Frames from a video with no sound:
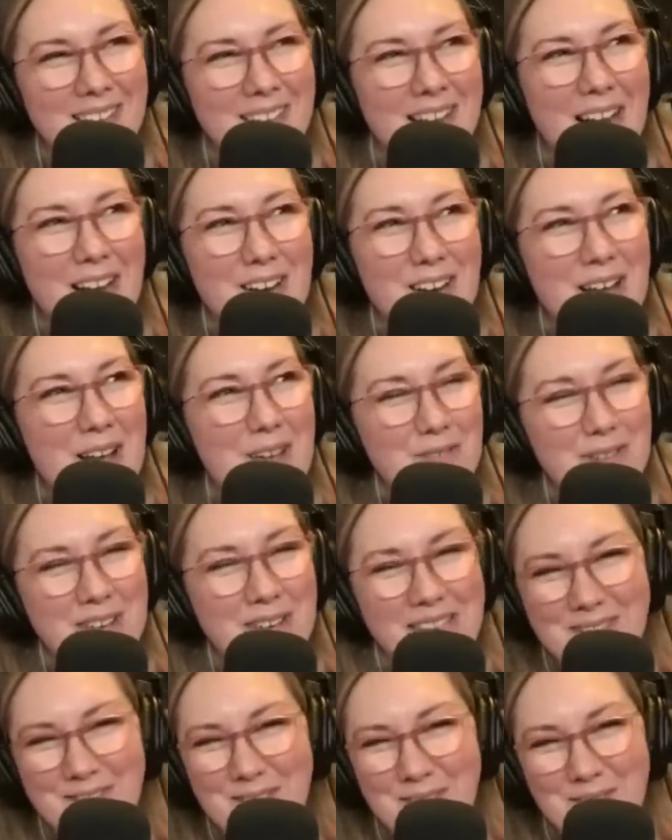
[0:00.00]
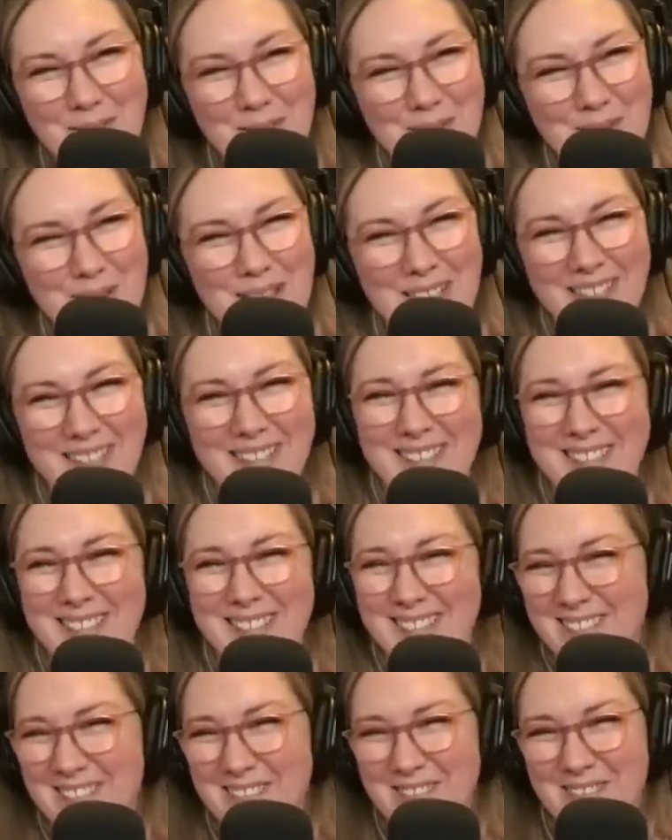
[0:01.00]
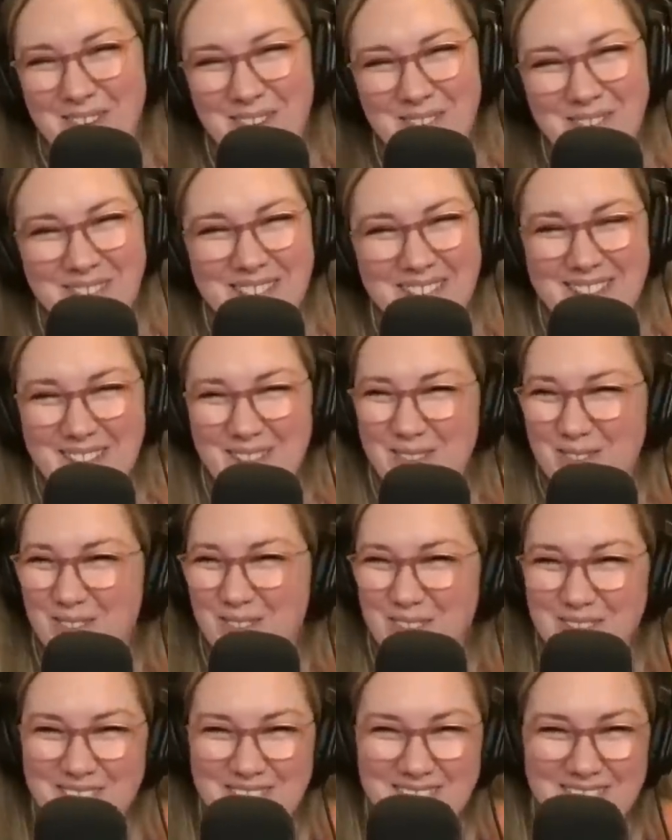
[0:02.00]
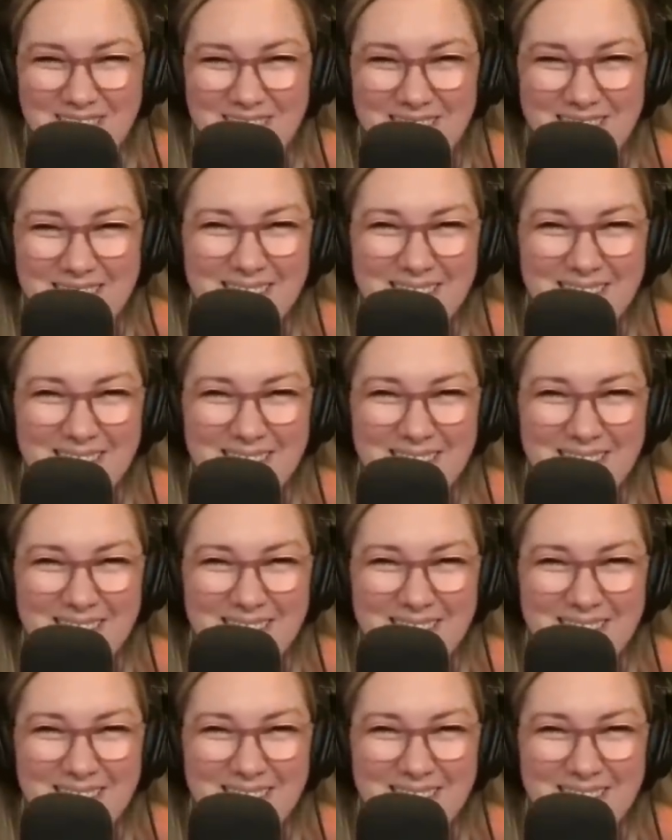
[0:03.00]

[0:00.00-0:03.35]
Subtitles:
and even from the from like the first cut,